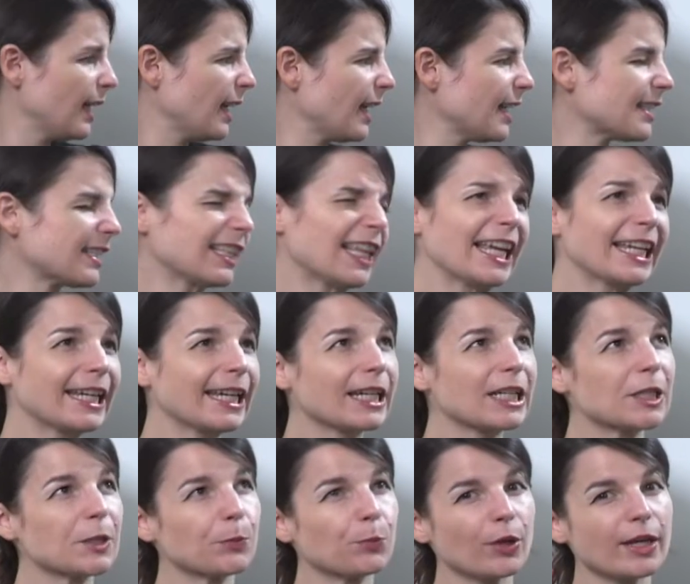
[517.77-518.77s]
It's like
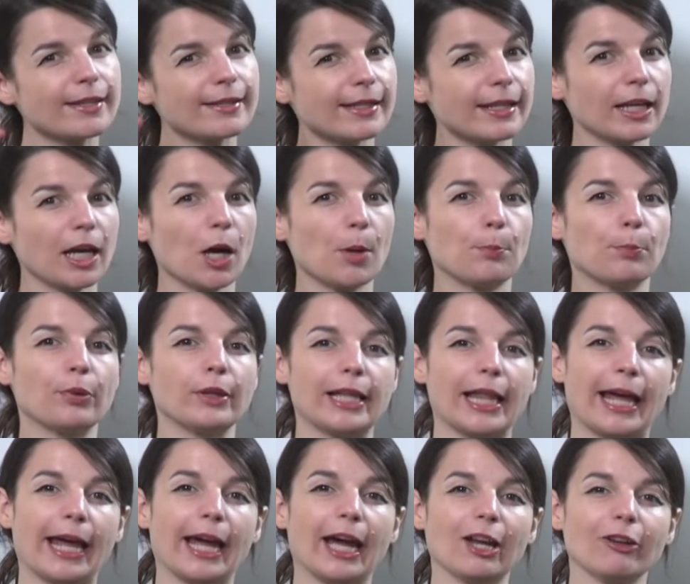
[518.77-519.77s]
expressing a
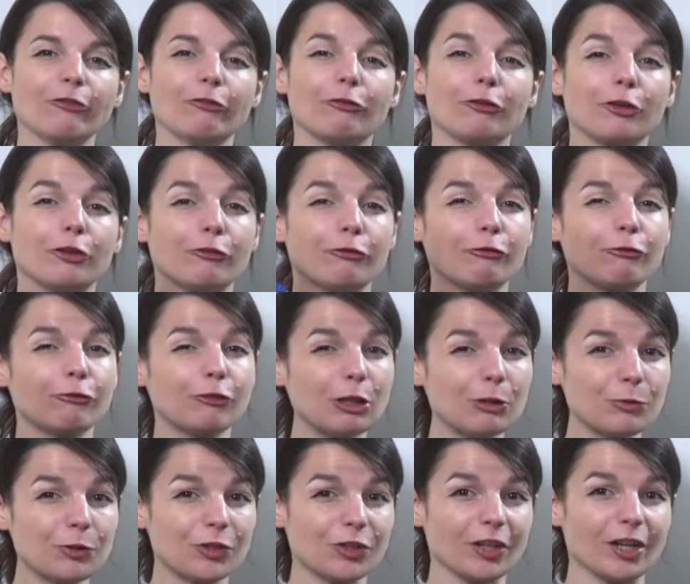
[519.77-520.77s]
plan for the
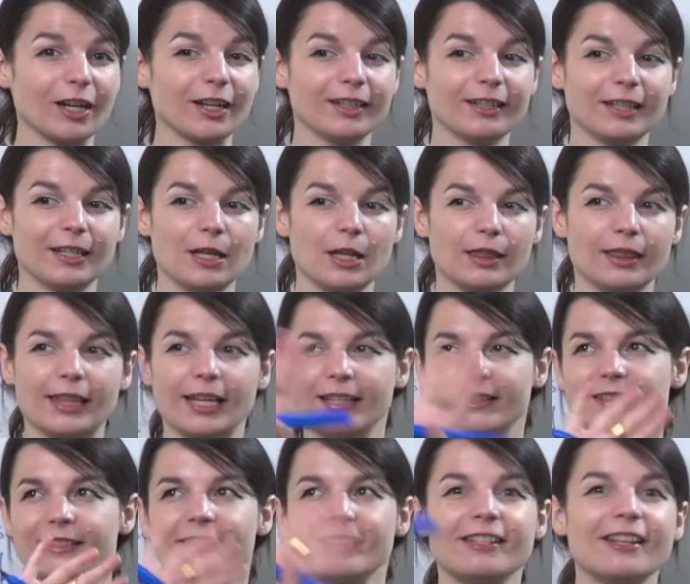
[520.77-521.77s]
future
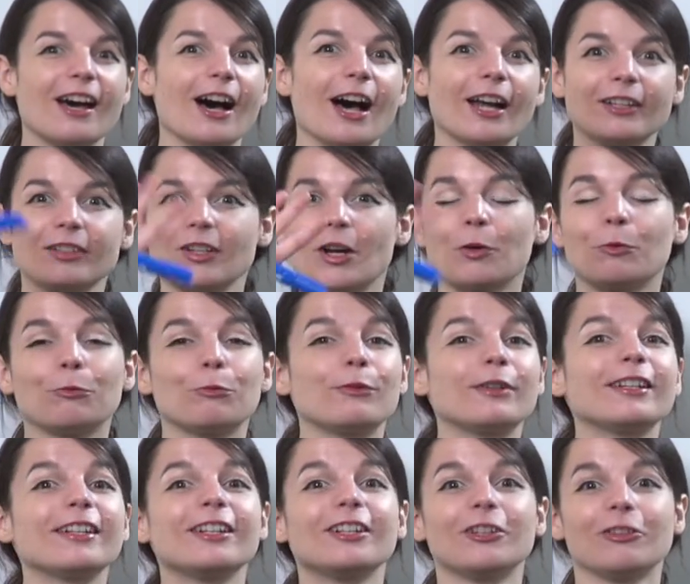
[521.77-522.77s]
that's not a
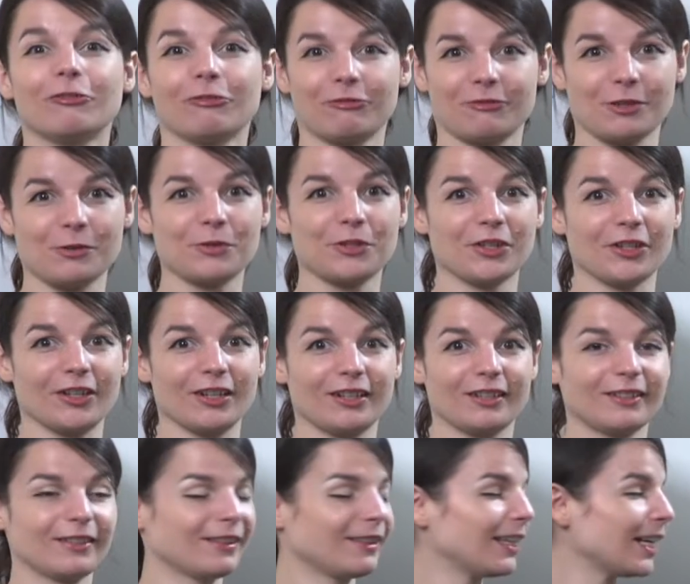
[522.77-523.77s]
real future.
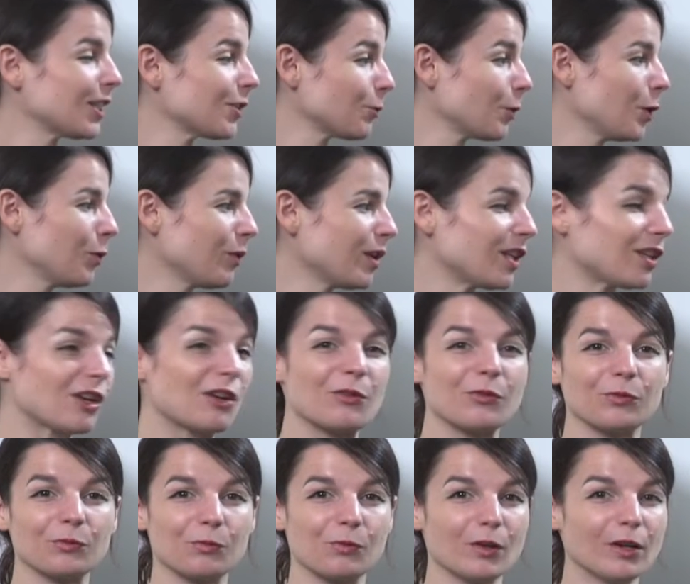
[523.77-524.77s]
That's when we
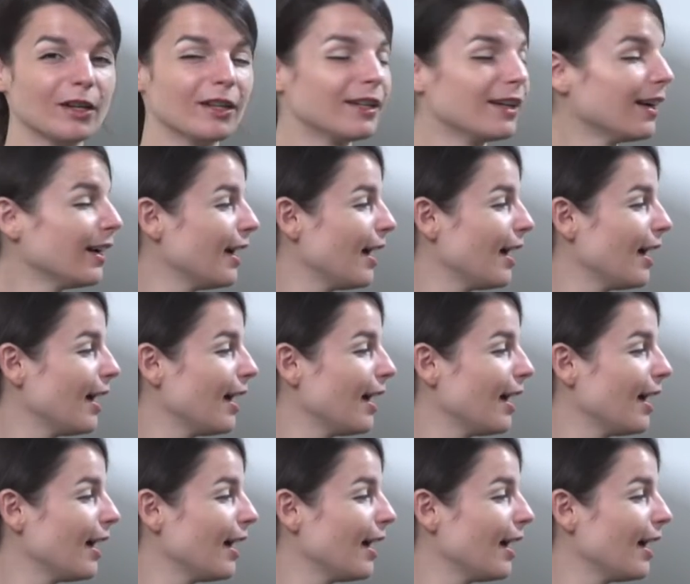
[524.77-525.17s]
use would.